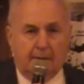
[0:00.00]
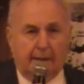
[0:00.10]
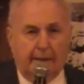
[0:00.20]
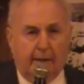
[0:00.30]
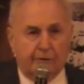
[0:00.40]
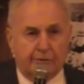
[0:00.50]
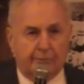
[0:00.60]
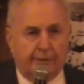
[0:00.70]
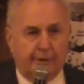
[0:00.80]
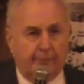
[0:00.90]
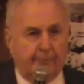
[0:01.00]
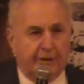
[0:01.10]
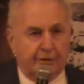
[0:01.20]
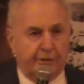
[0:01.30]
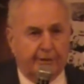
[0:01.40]
I also want to
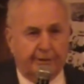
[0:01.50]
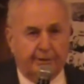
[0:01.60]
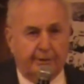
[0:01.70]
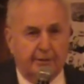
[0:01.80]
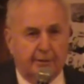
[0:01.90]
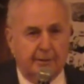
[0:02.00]
mention that